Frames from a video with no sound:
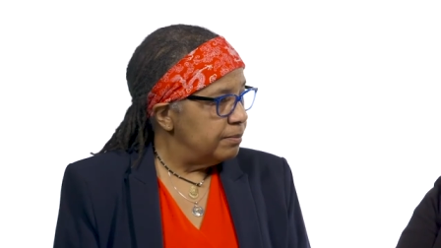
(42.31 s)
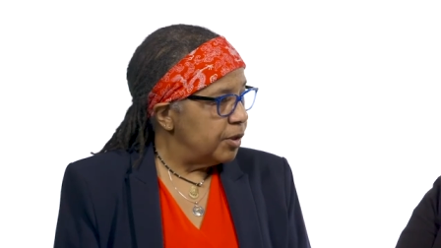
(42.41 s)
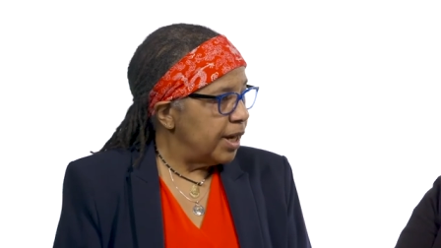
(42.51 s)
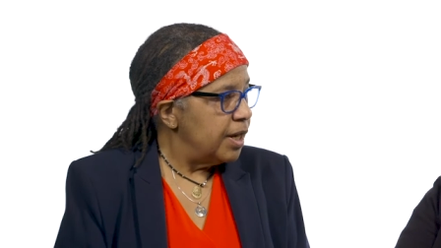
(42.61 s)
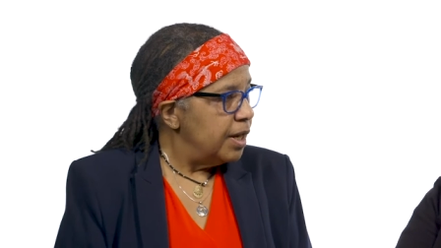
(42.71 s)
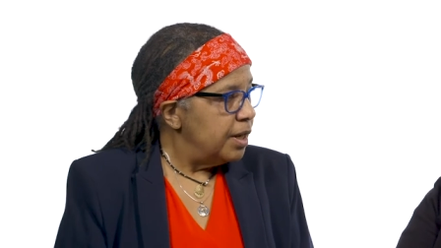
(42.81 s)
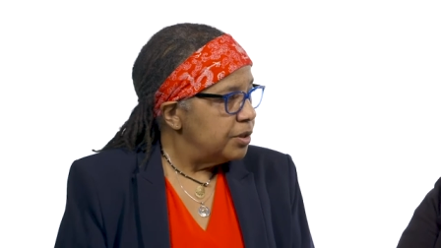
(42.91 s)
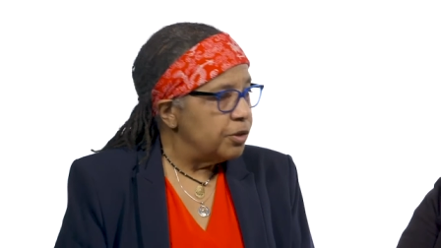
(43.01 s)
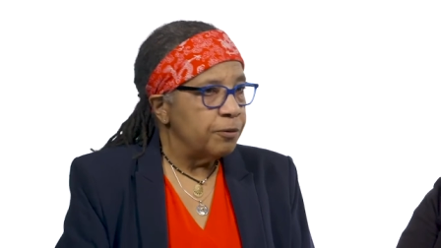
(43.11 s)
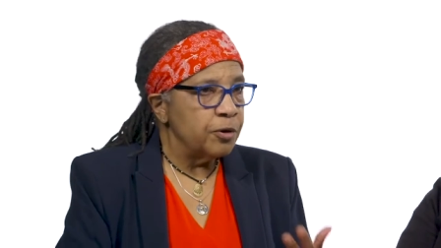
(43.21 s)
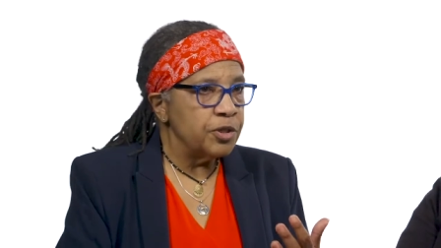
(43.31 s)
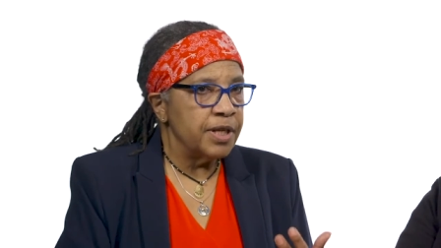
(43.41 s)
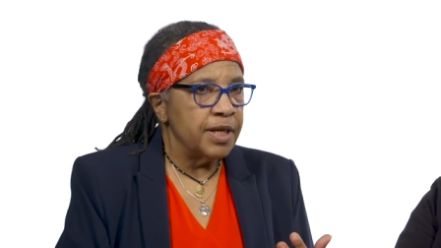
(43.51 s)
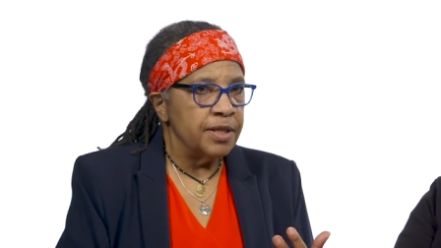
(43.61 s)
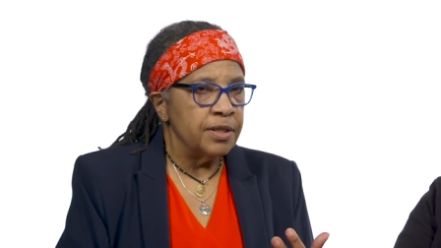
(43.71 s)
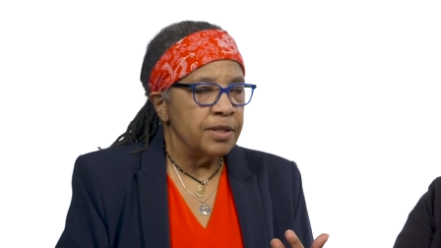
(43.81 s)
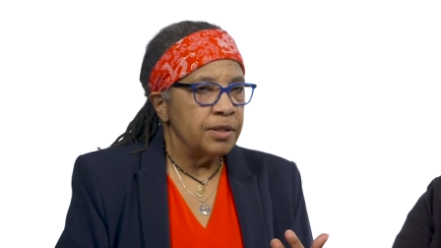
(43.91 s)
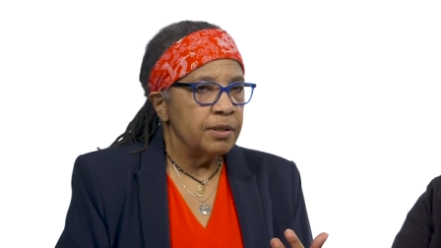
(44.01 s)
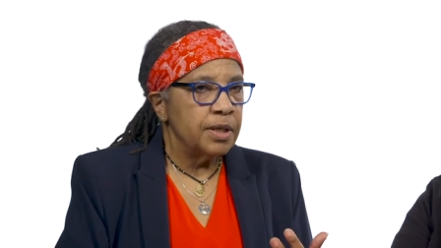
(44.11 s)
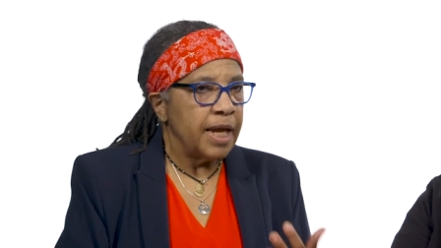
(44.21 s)
Okay. Yeah. So the first thing is,
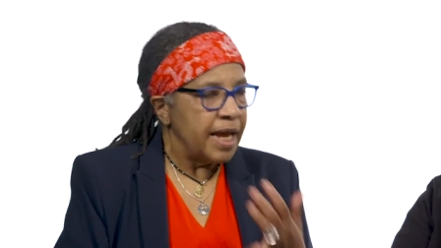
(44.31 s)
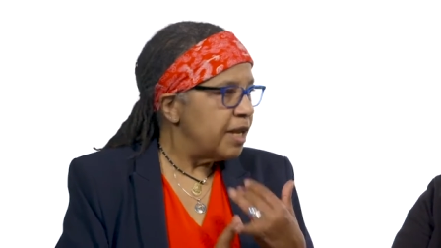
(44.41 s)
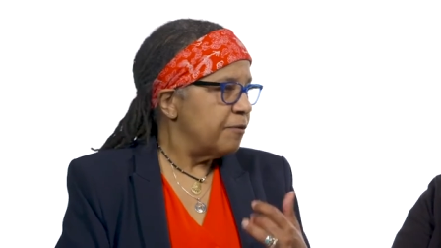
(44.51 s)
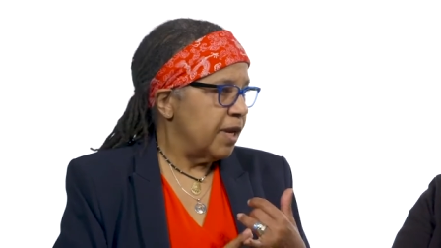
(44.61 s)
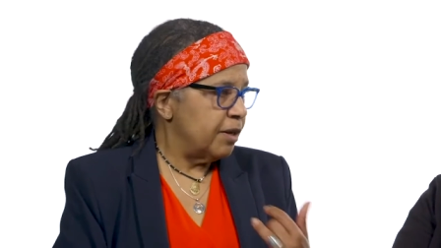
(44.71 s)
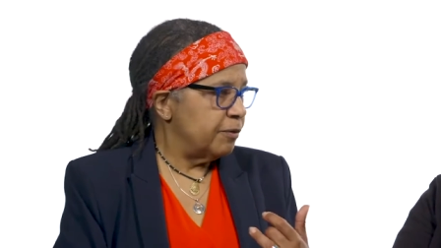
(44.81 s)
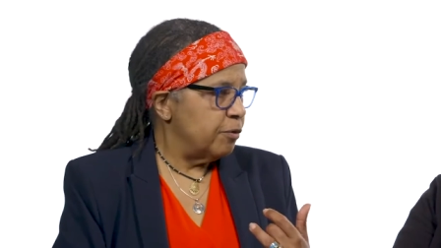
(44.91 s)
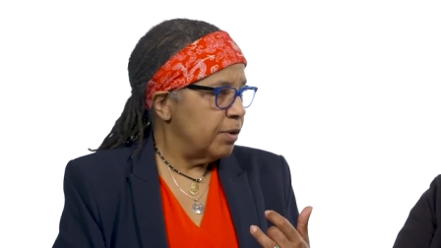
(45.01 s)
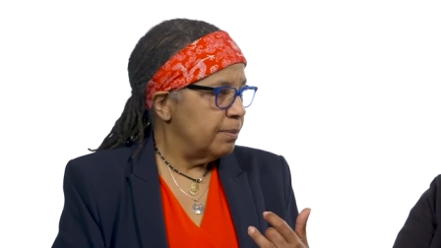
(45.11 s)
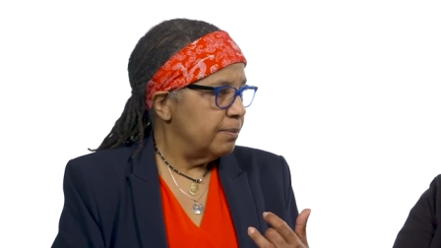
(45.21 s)
can they fill out the form?